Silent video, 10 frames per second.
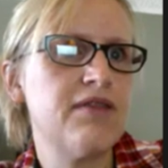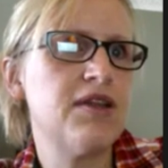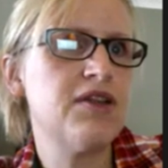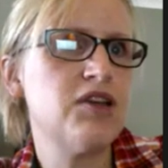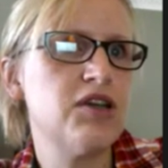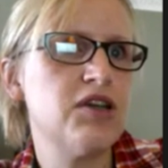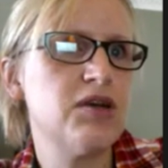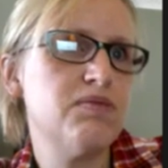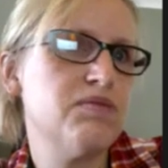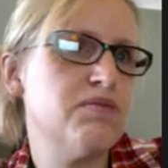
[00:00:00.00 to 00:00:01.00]
then you're
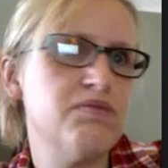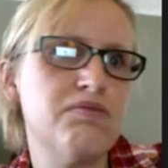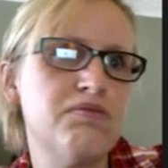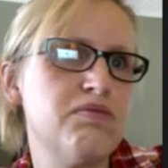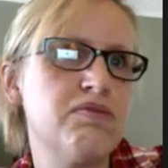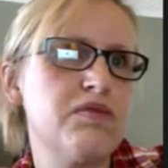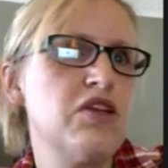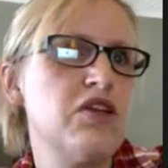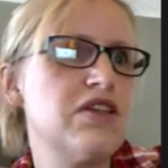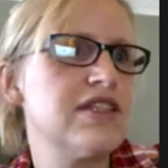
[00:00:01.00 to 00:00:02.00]

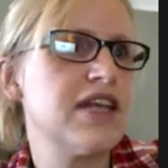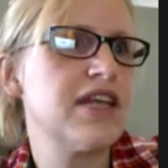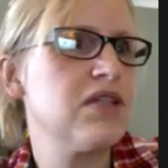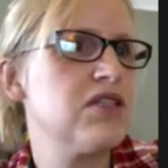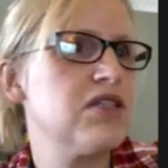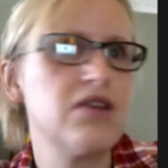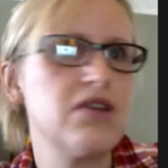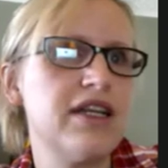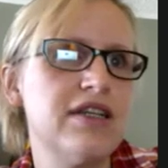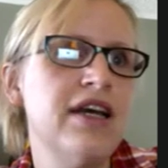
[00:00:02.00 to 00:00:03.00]
clueless like me too. I
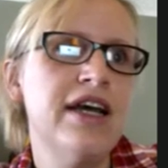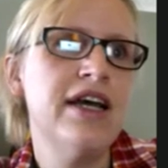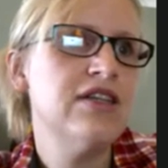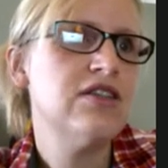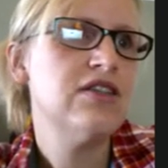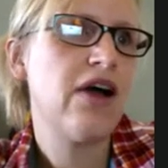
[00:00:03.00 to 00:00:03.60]
didn't. So I